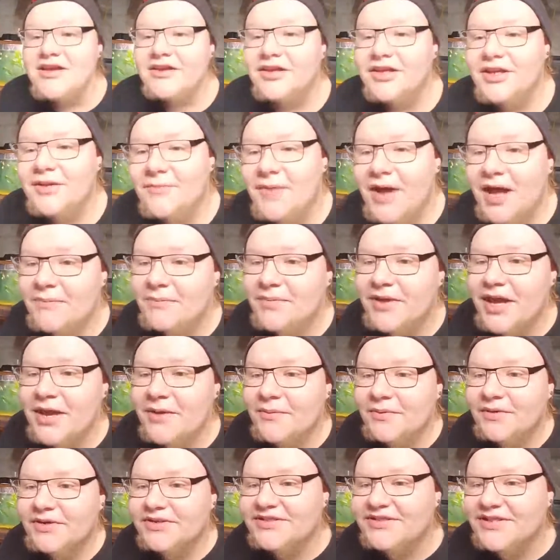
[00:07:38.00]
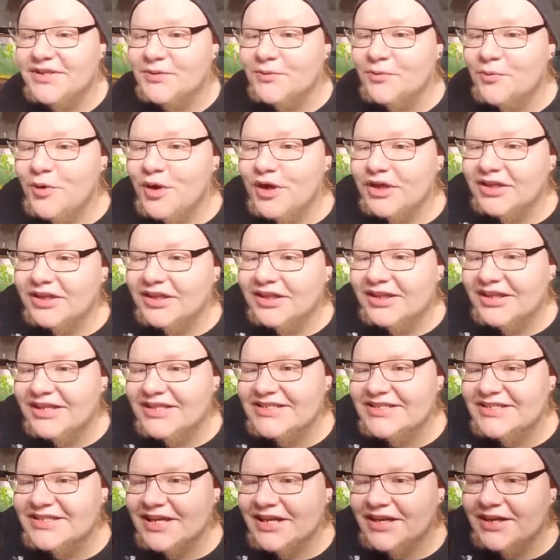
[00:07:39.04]
you might be able to see one
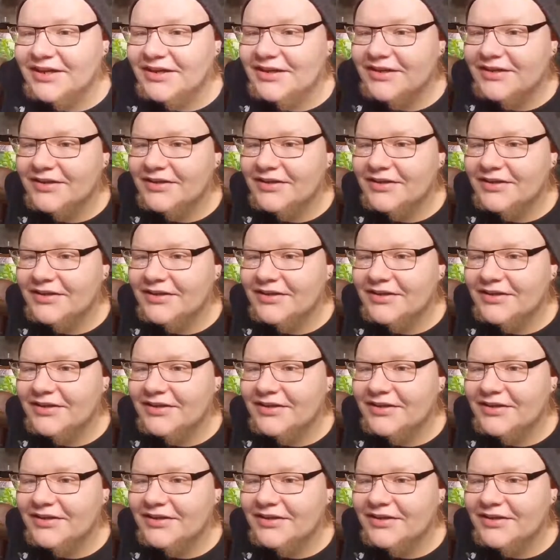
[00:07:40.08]
listing.